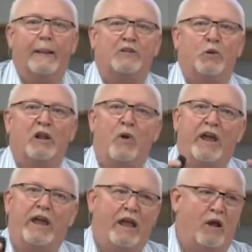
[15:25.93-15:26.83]
So,
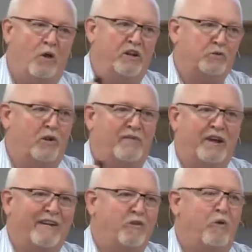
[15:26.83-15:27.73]
anyway, holiness will
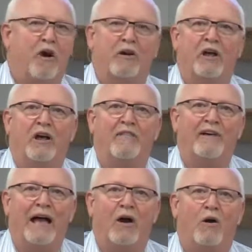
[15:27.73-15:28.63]
affect every part of
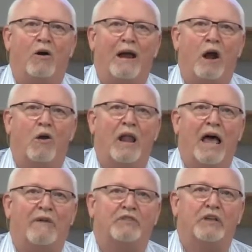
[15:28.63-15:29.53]
our, our
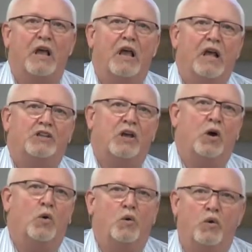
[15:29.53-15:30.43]
lives.
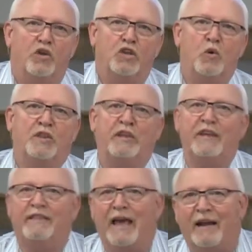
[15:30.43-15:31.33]
So, you would
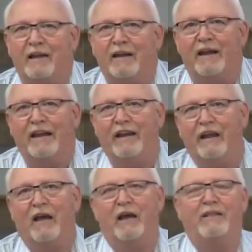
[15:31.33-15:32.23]
think that any,
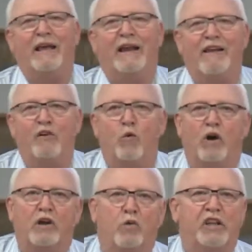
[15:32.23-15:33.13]
uh, that
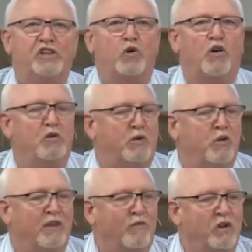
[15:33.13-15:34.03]
everyone would enjoy the
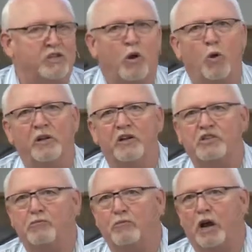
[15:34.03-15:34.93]
beauty of which
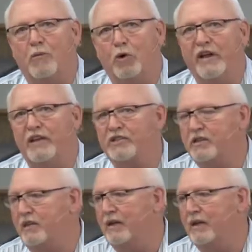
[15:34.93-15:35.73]
holiness brings.